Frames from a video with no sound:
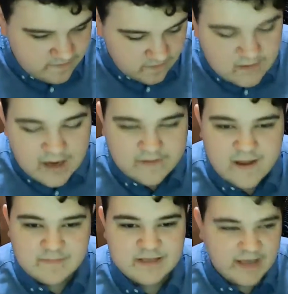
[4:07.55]
a lot of
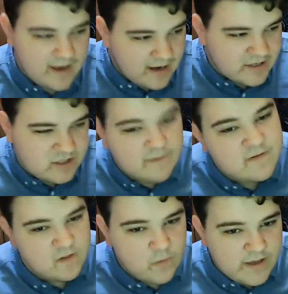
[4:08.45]
times they get kind of shoved
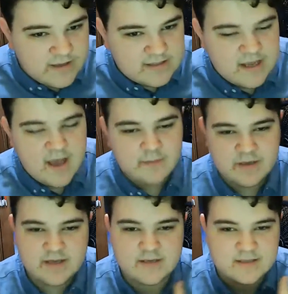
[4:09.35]
to the wings
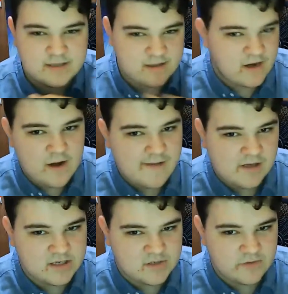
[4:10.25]
because they don't have a
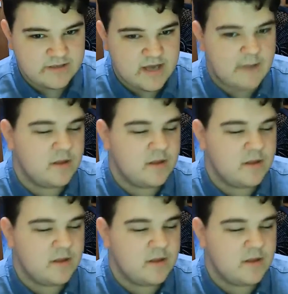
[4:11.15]
lot of screen time.